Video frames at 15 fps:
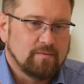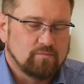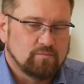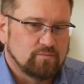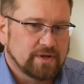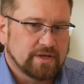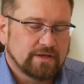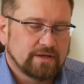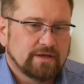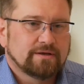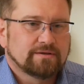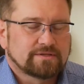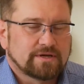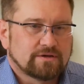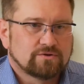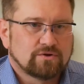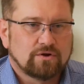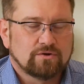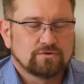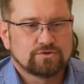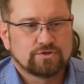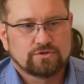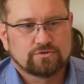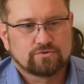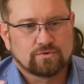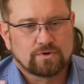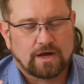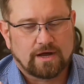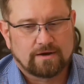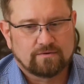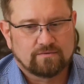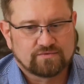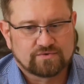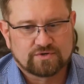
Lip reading: bringing technology to kind of